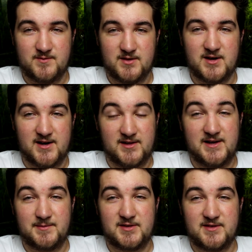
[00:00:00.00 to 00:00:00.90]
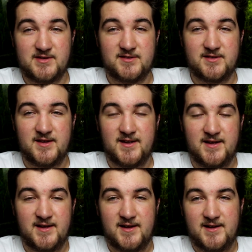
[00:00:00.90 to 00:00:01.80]
got Lyme disease,
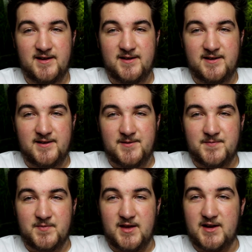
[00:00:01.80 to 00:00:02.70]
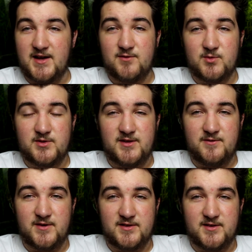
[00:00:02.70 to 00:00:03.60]
and I haven't really
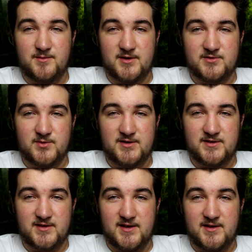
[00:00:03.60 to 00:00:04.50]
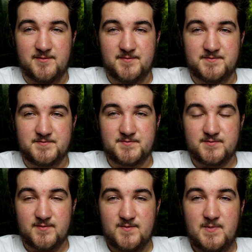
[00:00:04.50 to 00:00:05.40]
felt it much recently,
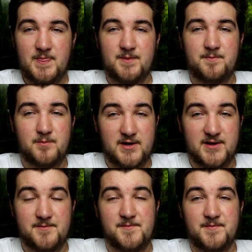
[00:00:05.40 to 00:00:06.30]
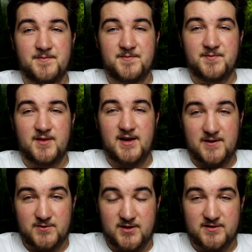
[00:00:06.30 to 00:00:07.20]
but
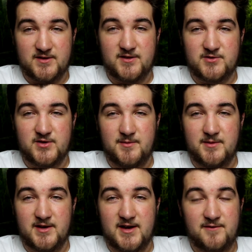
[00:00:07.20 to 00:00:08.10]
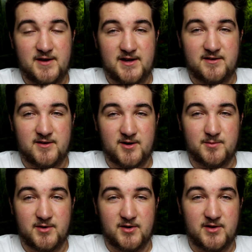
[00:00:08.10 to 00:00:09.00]
after I started the treatment, I've had
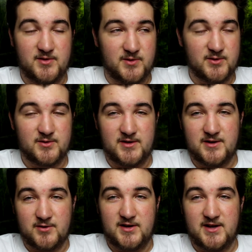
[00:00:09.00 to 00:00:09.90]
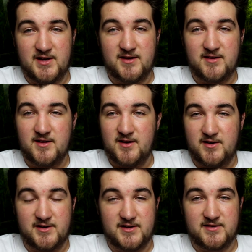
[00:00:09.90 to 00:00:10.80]
heartburn literally every day,
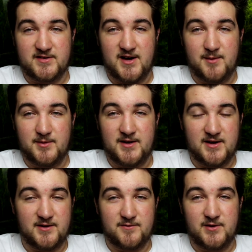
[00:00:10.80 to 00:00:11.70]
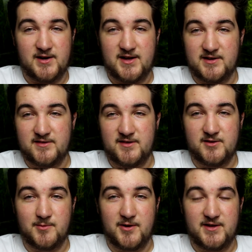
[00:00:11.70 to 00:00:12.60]
non-stop, and I have not had a
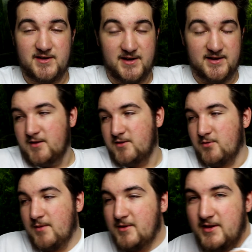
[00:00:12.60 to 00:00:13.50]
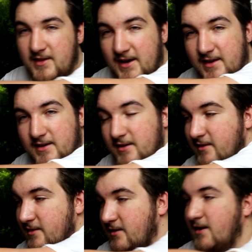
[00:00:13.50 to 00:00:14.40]
single break yet. To remedy that,
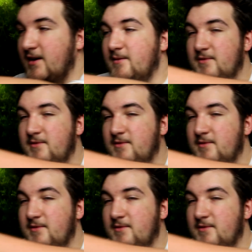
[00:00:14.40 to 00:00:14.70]
I am